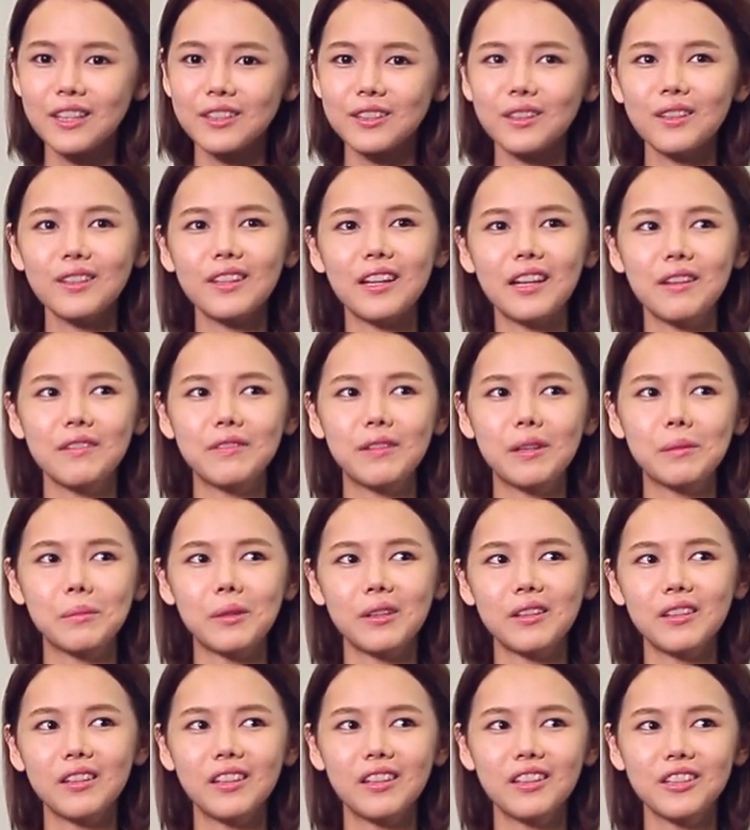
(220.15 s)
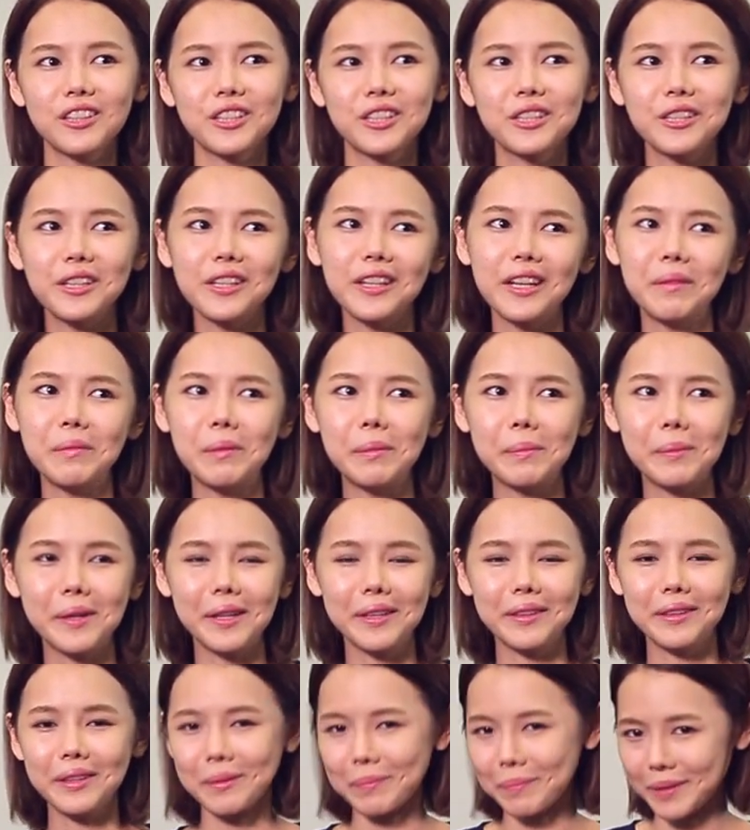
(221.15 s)
So like if I'm on the street and people
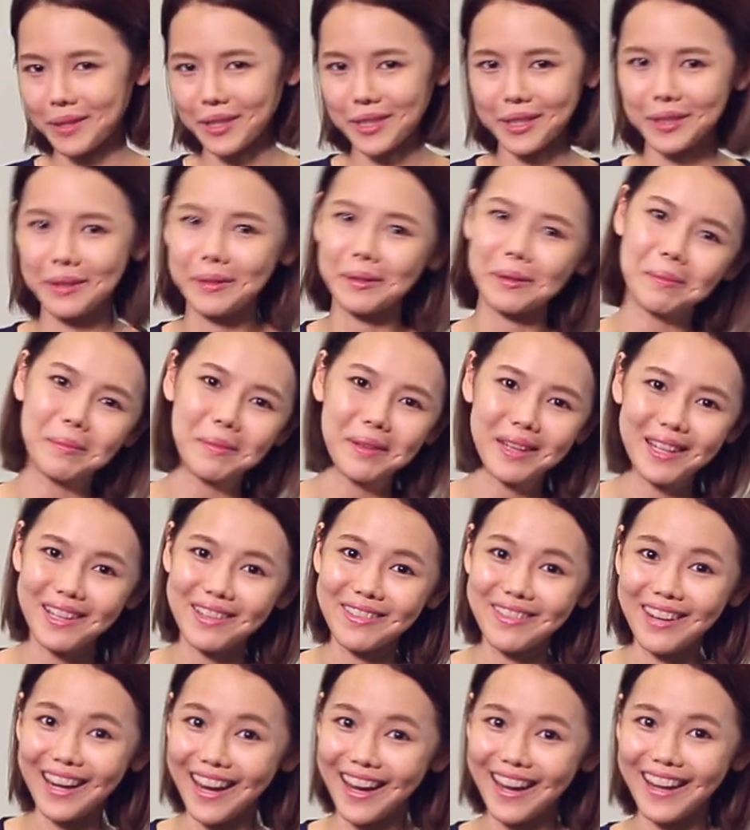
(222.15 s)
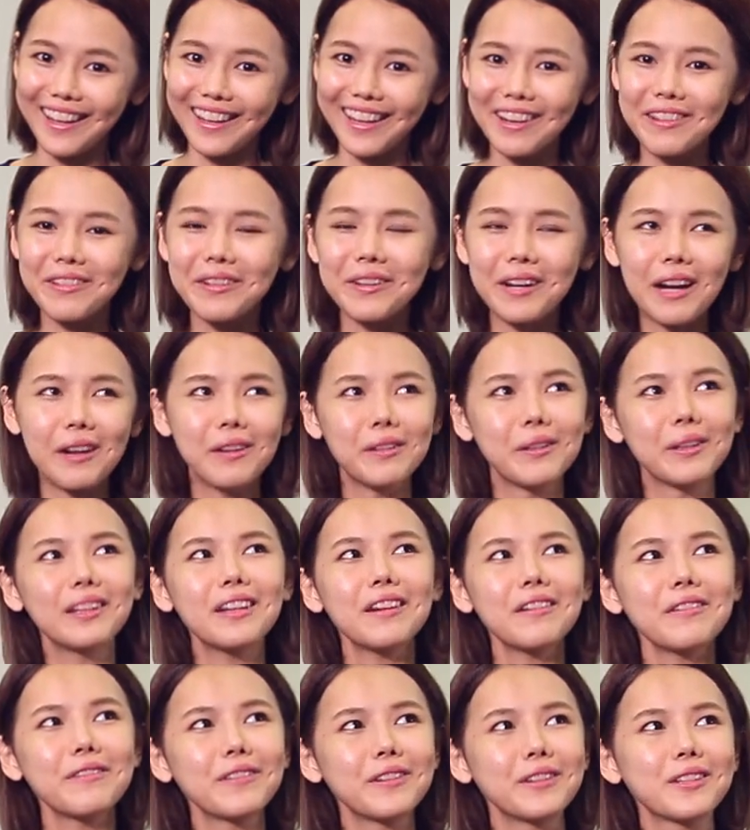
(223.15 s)
want to take picture with me, right, I will, I will
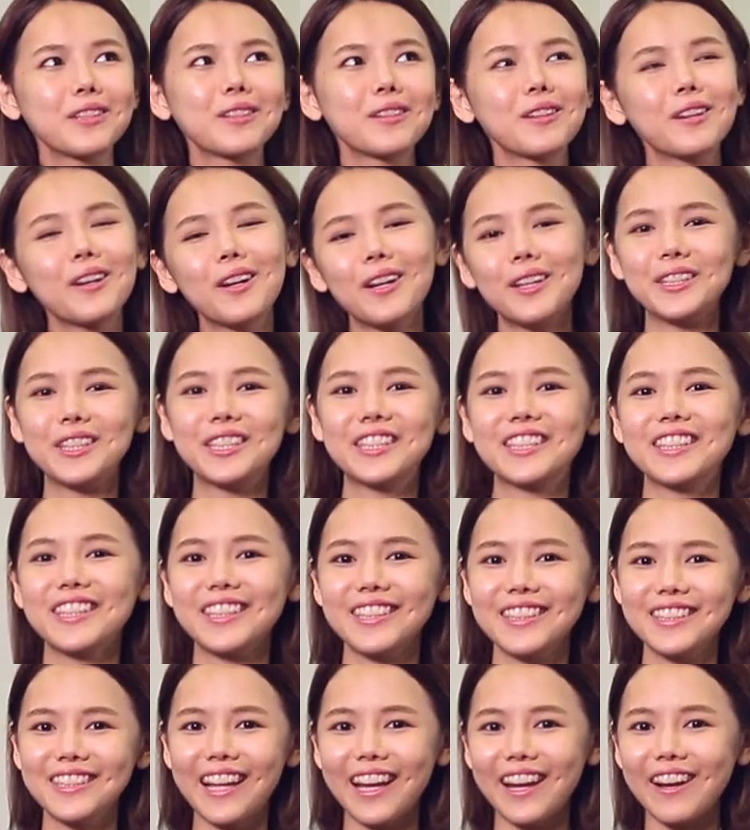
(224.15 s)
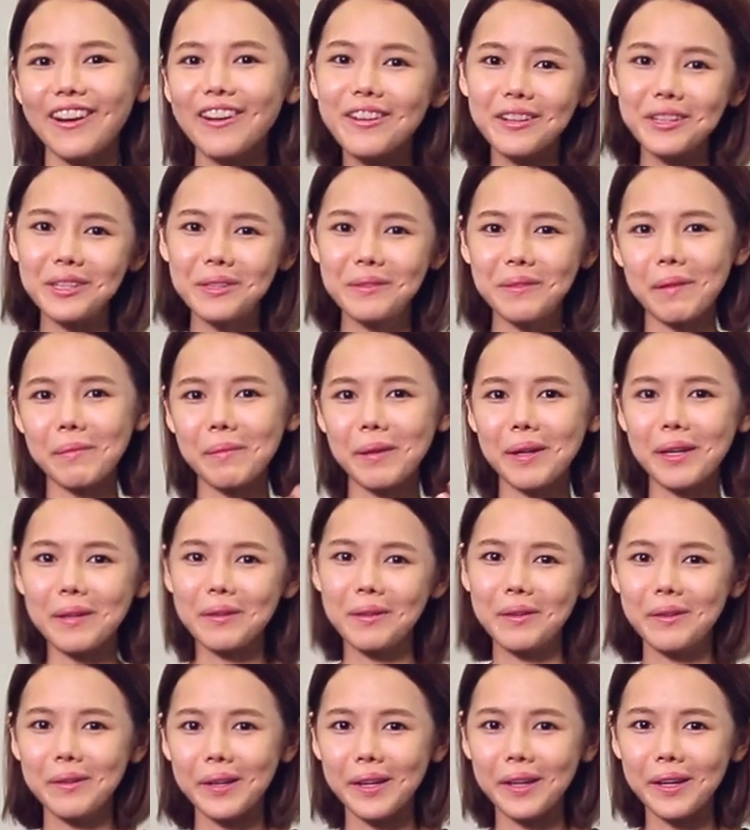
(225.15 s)
not feel so conscious like, oh, is my
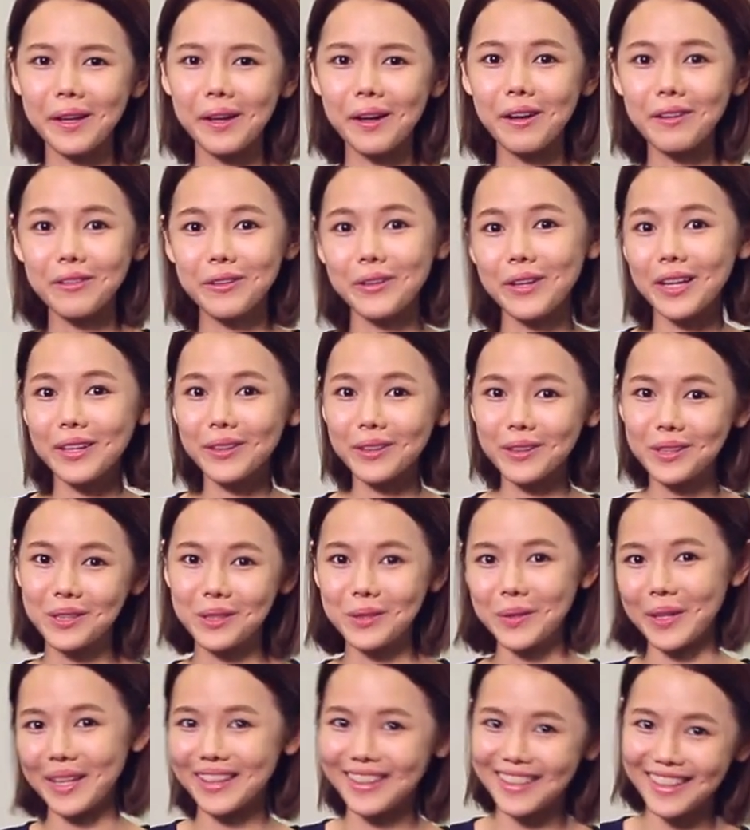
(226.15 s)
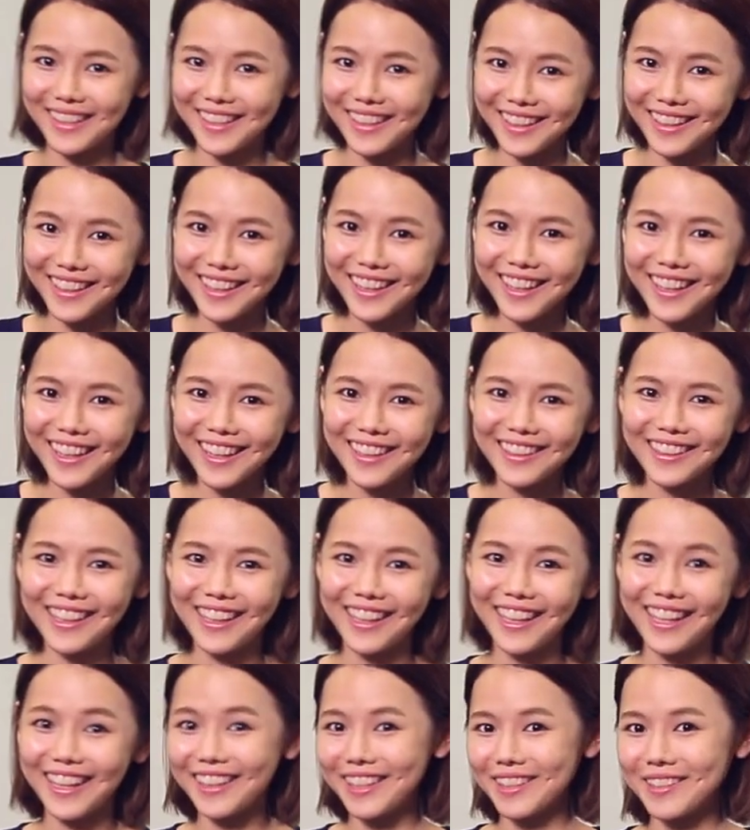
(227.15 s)
makeup going off? Do I look sweaty?
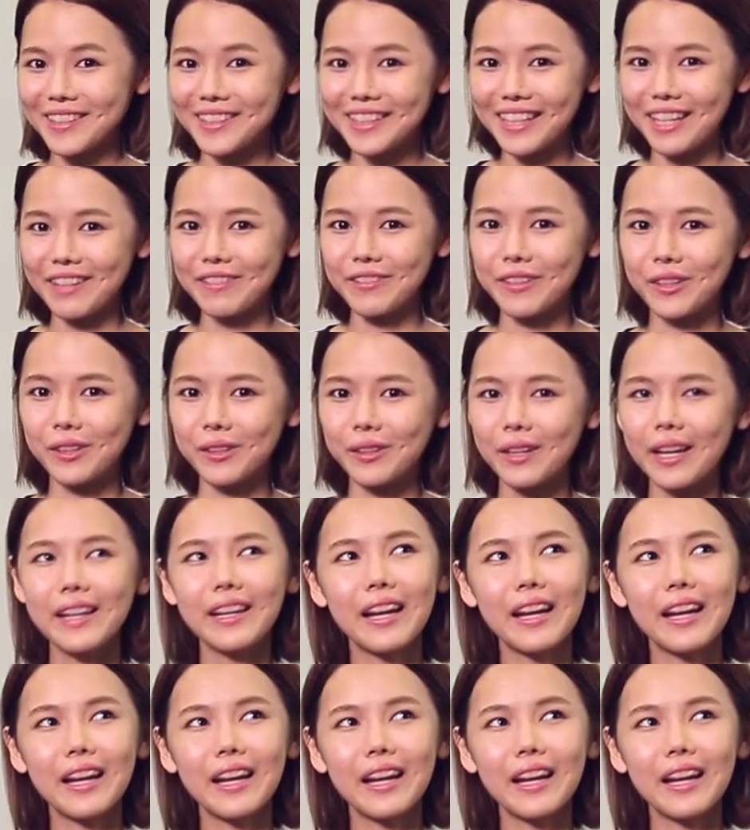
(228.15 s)
That kind of stuff, you know.